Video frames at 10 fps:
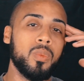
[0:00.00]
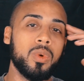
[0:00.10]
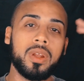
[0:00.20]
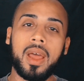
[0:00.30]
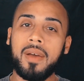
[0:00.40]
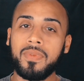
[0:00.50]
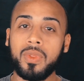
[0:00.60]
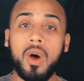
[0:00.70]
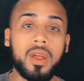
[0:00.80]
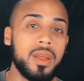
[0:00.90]
would have
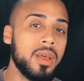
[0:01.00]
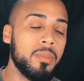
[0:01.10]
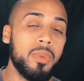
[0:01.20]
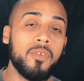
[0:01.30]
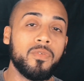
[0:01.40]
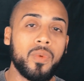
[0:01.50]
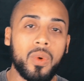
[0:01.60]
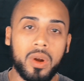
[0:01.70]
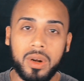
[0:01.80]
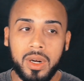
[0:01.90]
thought
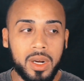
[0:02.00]
before.